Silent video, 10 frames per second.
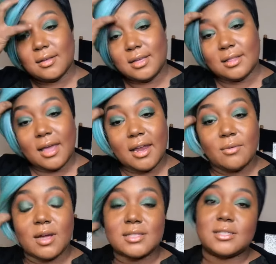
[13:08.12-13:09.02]

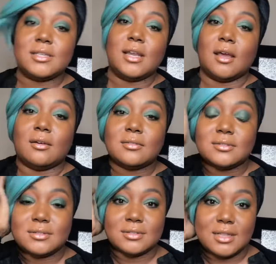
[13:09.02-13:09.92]
Elaine wants to know.
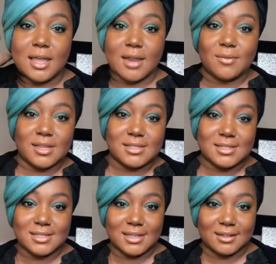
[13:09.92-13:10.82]
Elaine
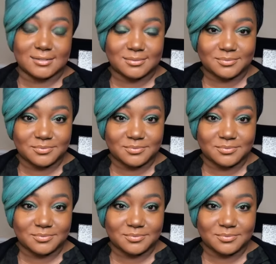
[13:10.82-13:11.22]
wants to know.